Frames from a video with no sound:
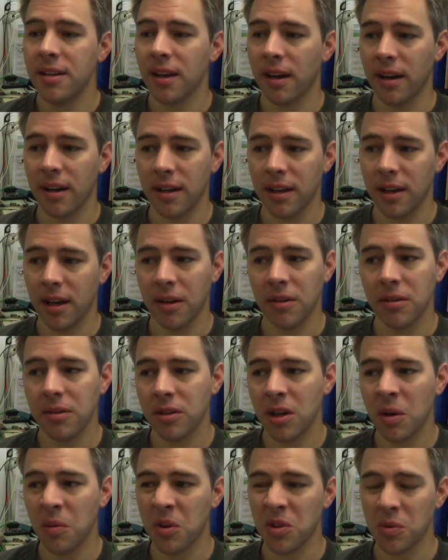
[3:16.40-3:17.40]
that, you know,
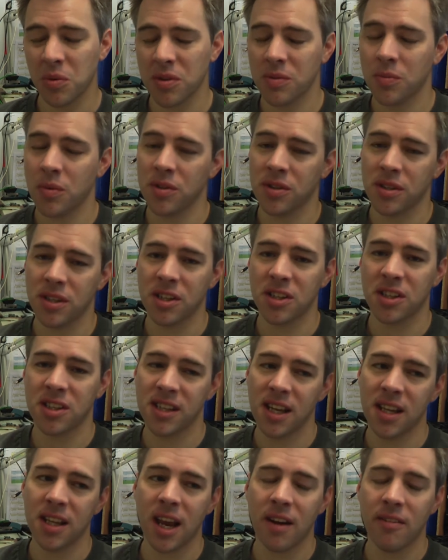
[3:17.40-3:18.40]
no one wants to just
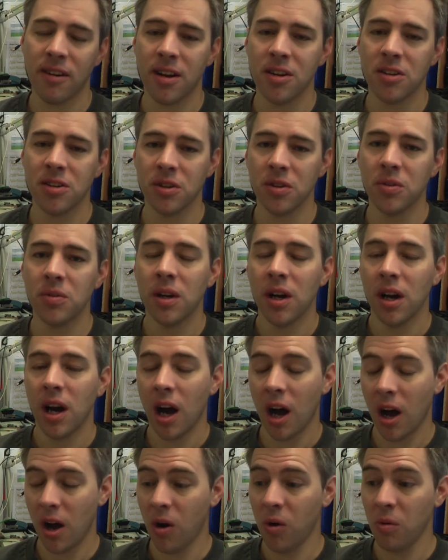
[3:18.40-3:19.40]
sit there and do
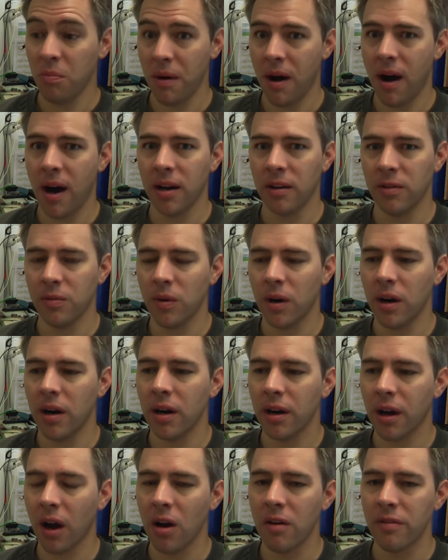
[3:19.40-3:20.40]
a whole pile of
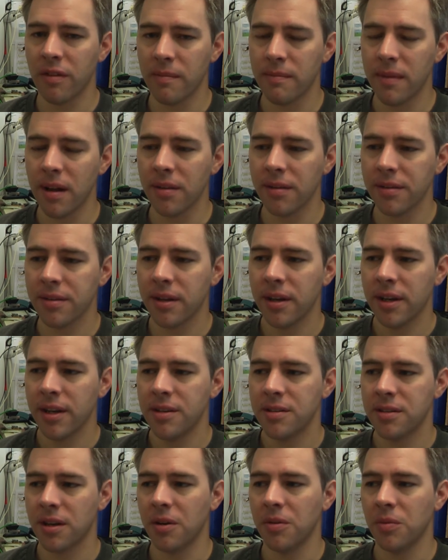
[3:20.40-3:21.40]
work over a month.
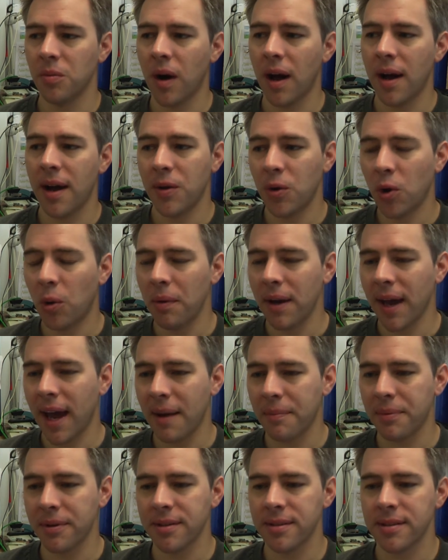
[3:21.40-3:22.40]
So what normally
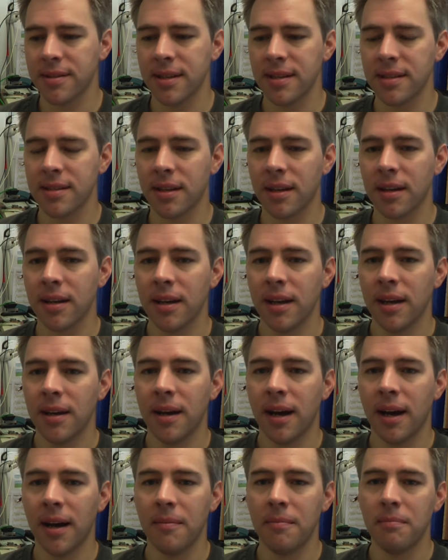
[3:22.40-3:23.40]
happens is that
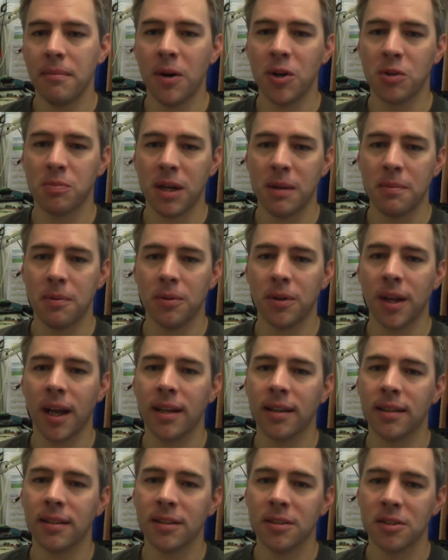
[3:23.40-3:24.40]
most people
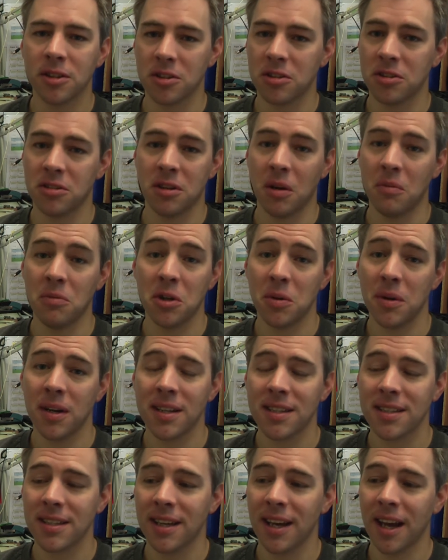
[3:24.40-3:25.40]
then just don't do
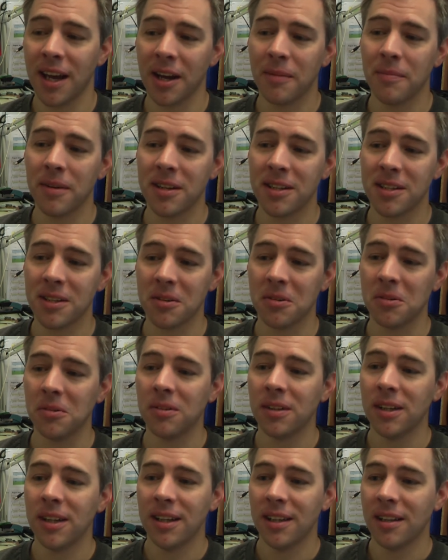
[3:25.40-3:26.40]
it
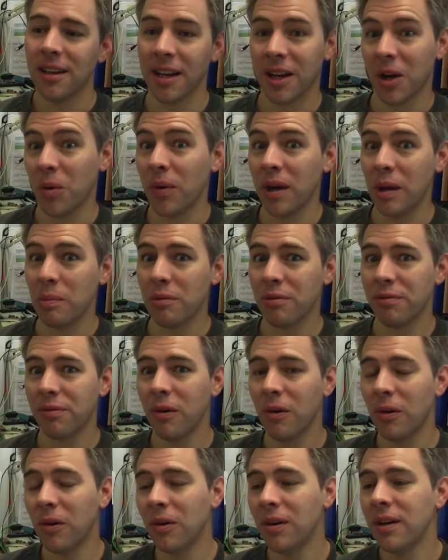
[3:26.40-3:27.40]
until like a week
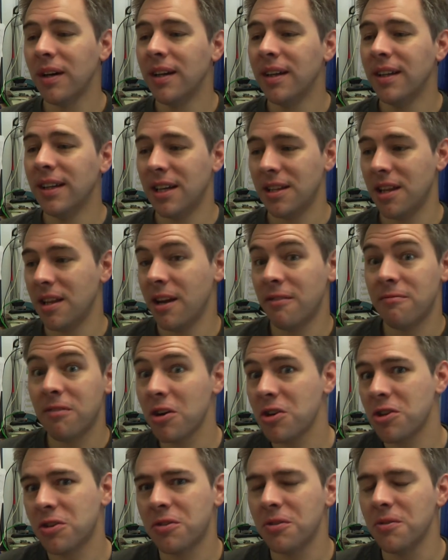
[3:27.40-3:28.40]
before, and then they
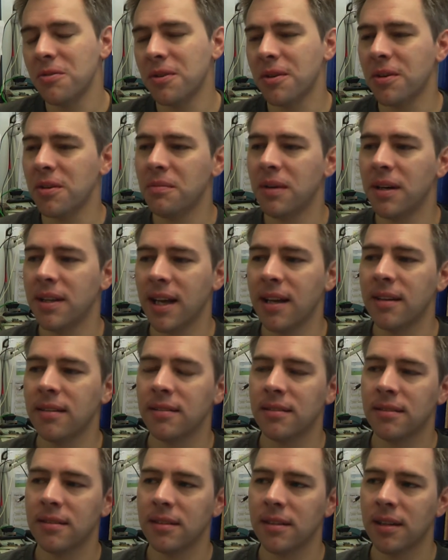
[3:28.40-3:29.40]
rush through them, and
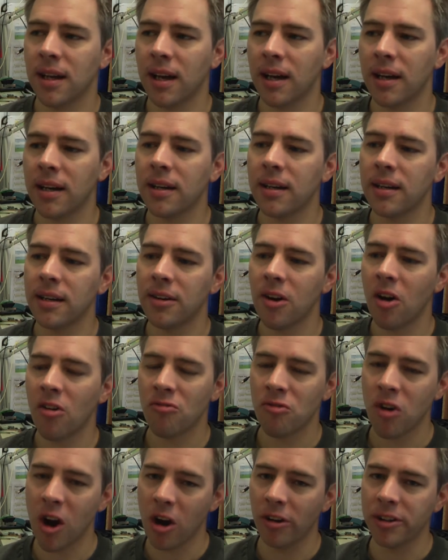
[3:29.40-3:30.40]
then
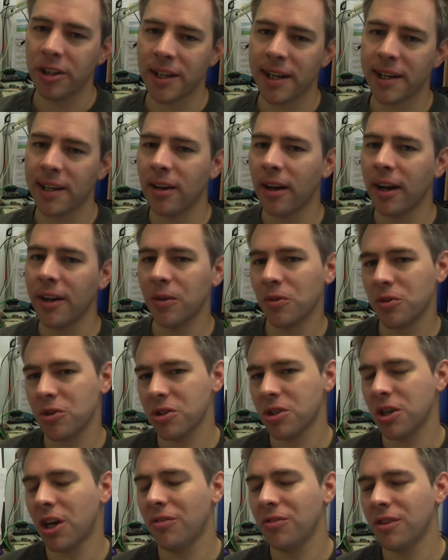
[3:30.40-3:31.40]
right on the deadline or
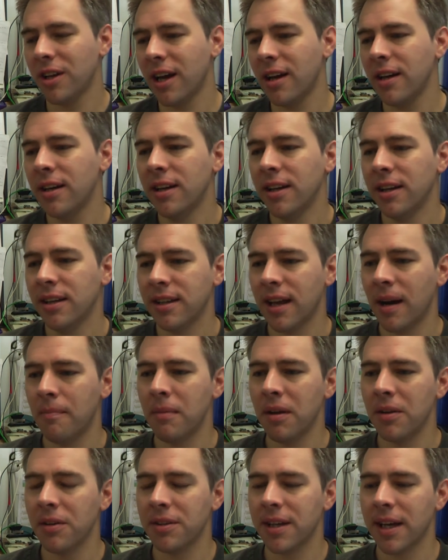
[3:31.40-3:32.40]
just after that
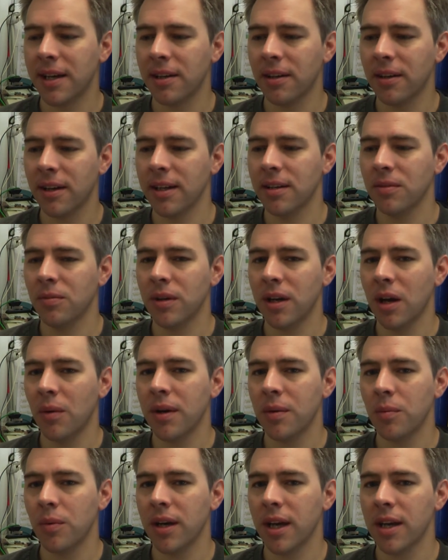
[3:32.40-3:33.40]
month's deadline,
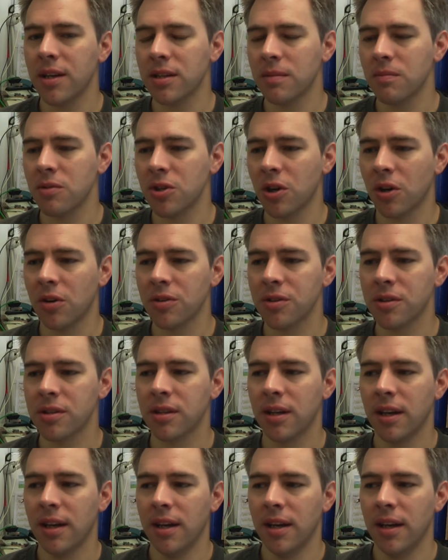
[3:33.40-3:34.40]
we get some
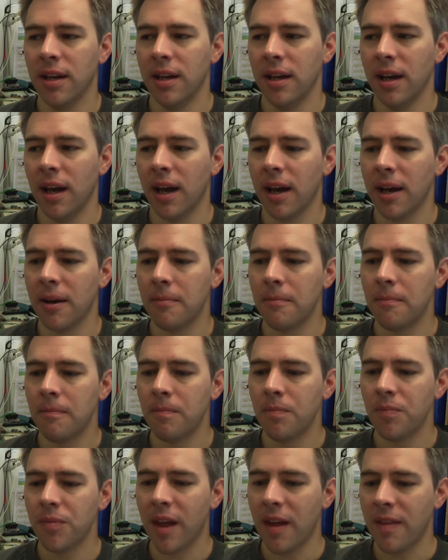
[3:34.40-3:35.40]
shots.
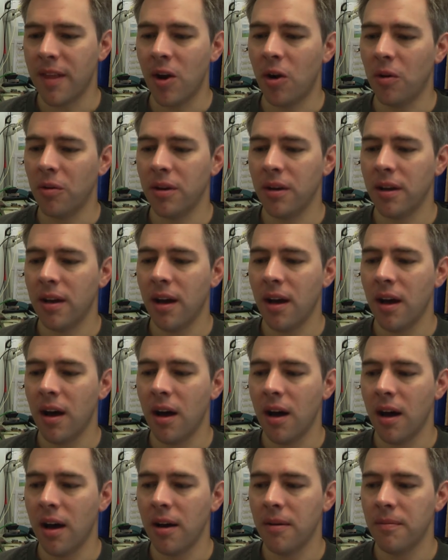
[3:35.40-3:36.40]
They're not
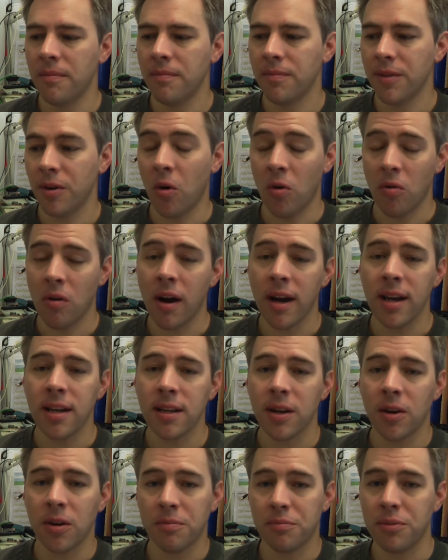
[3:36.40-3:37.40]
they're all right.
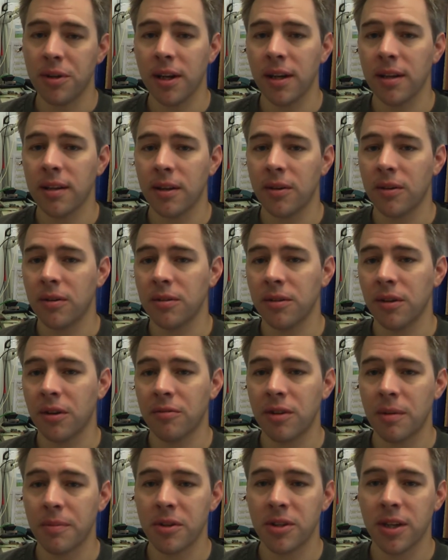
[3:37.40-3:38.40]
They're not brilliant. They're
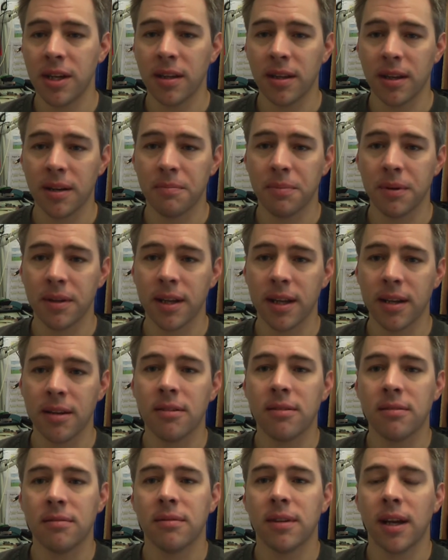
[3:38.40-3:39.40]
not rubbish either. But they're
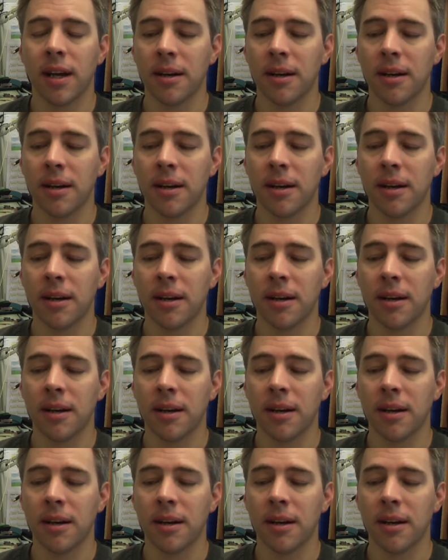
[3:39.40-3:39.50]
not.